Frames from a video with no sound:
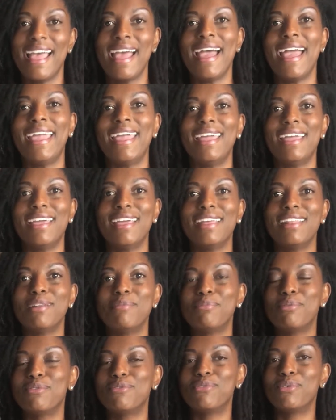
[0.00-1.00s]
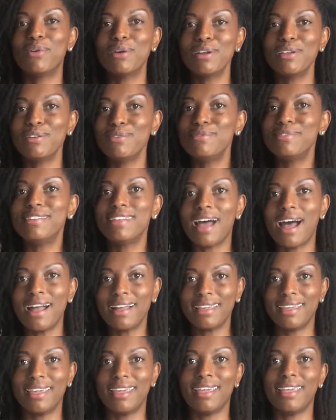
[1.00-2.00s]
And before you
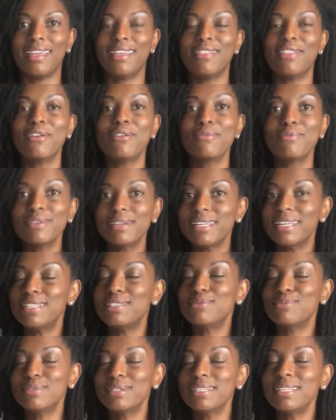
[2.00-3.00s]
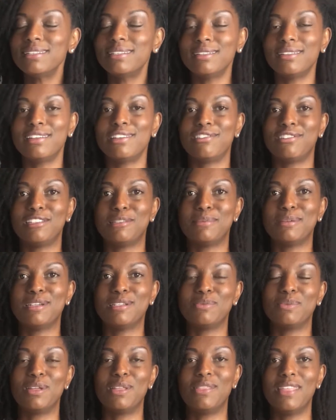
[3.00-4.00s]
knock it, it's really delicious, because
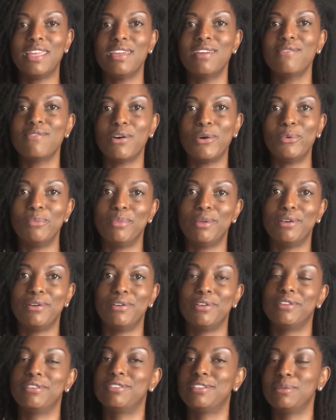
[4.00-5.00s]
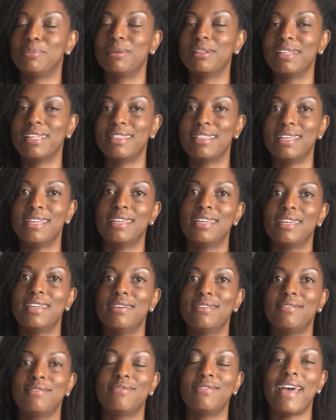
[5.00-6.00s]
when you think of oatmeal, you're typically thinking
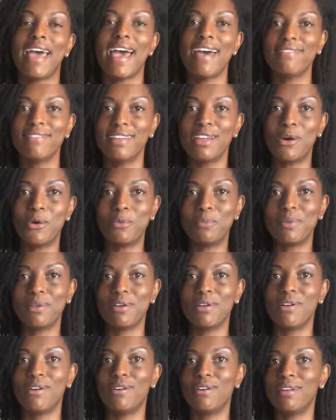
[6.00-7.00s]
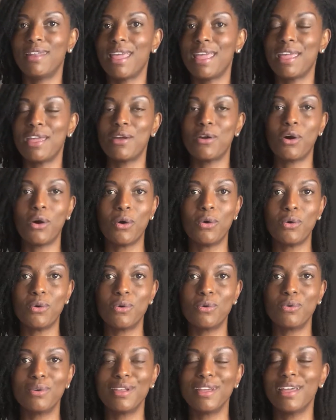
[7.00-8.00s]
of having oatmeal on a
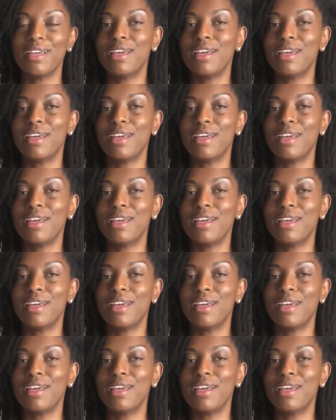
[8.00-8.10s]
cold